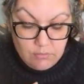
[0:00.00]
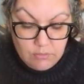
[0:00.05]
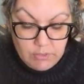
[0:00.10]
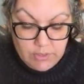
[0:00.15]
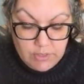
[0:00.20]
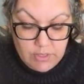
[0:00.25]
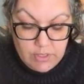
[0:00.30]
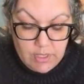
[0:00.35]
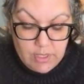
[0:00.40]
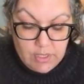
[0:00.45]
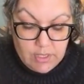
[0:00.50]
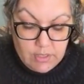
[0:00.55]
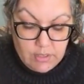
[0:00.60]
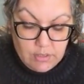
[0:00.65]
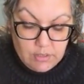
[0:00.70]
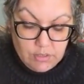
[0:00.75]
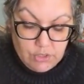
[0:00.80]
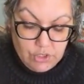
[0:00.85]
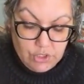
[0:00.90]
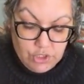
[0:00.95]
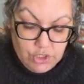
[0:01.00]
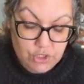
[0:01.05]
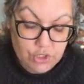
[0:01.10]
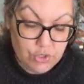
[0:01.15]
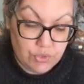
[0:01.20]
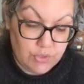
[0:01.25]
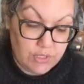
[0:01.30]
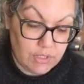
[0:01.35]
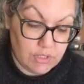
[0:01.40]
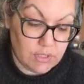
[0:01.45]
We're going to add a
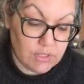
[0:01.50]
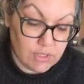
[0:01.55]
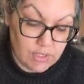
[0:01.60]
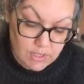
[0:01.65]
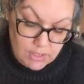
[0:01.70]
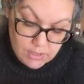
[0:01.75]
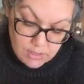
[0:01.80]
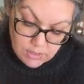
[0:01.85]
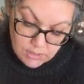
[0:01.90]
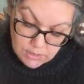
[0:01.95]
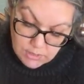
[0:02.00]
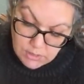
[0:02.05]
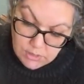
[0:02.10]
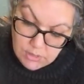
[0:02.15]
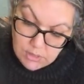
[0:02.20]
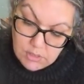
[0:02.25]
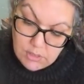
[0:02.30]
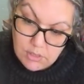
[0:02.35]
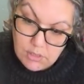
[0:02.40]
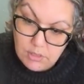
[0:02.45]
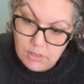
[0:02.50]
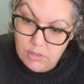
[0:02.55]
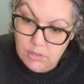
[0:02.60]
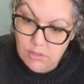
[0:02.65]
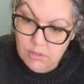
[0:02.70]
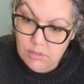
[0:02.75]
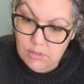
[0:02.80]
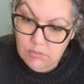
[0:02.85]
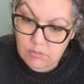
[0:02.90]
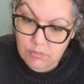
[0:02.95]
string to hang it, and
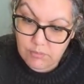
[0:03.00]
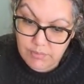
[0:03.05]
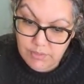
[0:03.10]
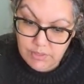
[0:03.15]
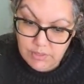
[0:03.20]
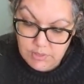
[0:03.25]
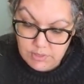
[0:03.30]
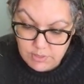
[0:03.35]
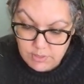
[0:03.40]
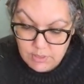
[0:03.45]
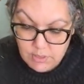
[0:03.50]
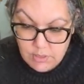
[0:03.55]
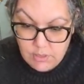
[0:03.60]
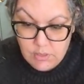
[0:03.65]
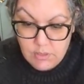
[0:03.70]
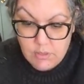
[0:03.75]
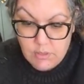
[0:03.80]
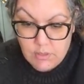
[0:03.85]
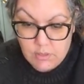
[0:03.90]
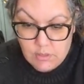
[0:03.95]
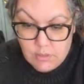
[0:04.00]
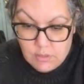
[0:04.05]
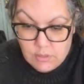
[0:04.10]
then this will be done.